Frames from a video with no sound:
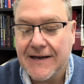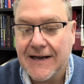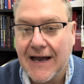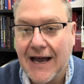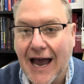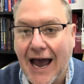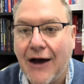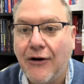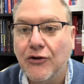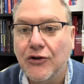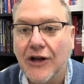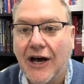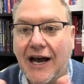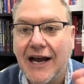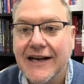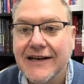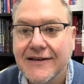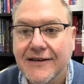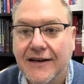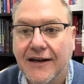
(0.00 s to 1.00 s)

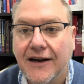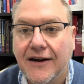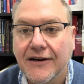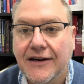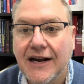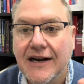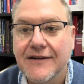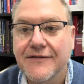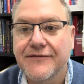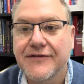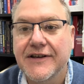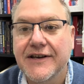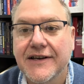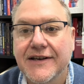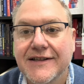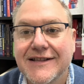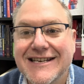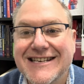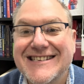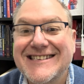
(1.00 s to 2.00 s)
outline, kind of
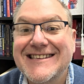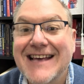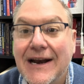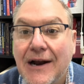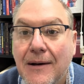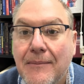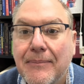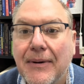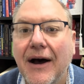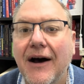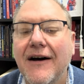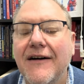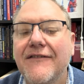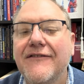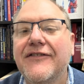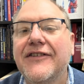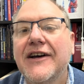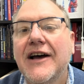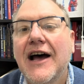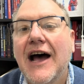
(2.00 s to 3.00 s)
the setup
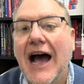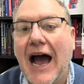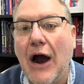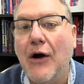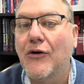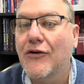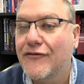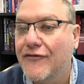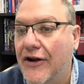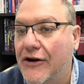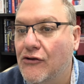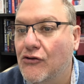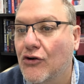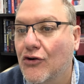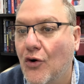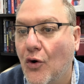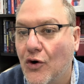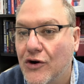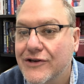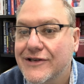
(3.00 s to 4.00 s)
of our federal
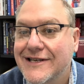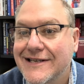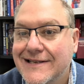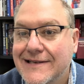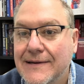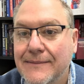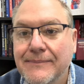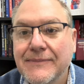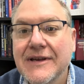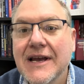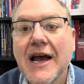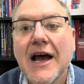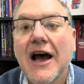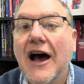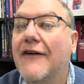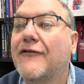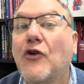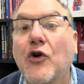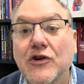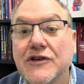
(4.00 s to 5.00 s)
court system.
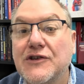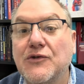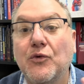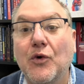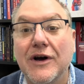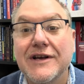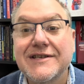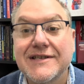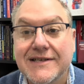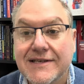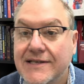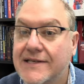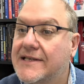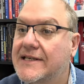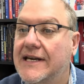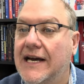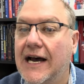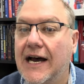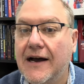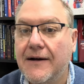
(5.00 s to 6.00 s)
Of course, it wasn't
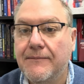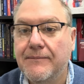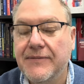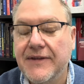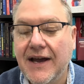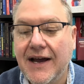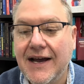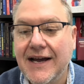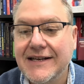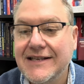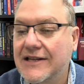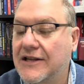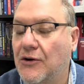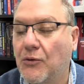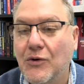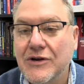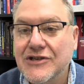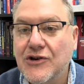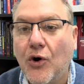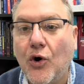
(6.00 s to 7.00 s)
there
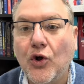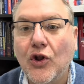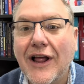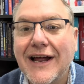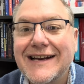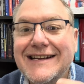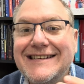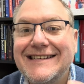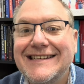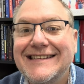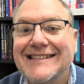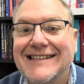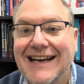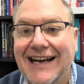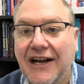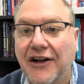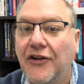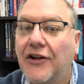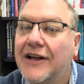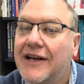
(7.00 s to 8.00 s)
wasn't a whole lot of
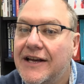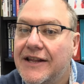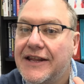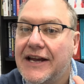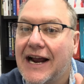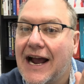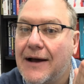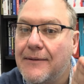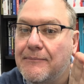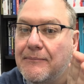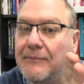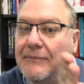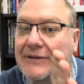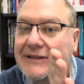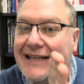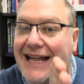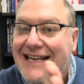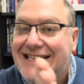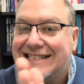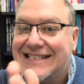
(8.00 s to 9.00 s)
detail. They got
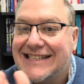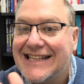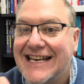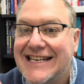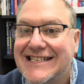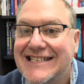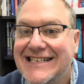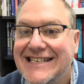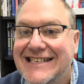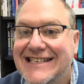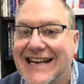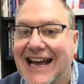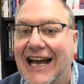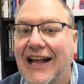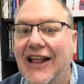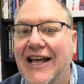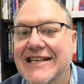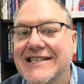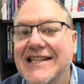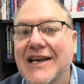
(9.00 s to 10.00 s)
less and less
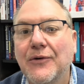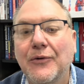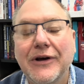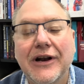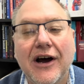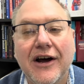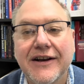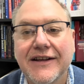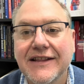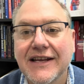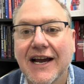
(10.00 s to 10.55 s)
detail as they went on in the